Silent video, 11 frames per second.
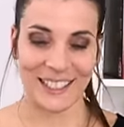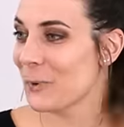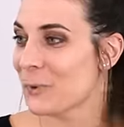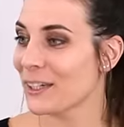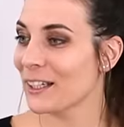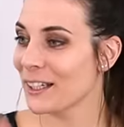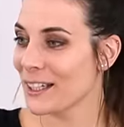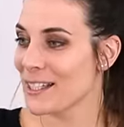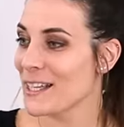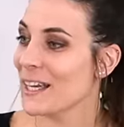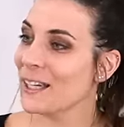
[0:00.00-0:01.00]
What can I
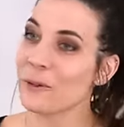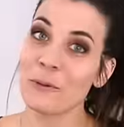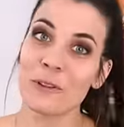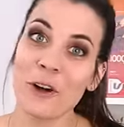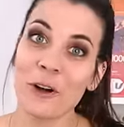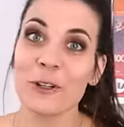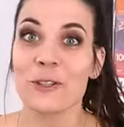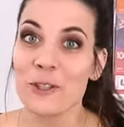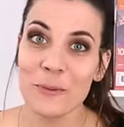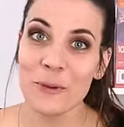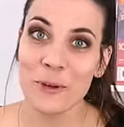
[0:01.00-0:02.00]
say? We've got
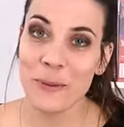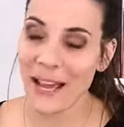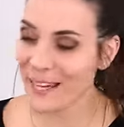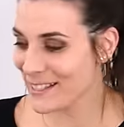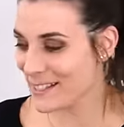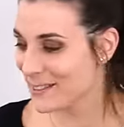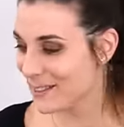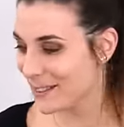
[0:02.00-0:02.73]
2 more bags,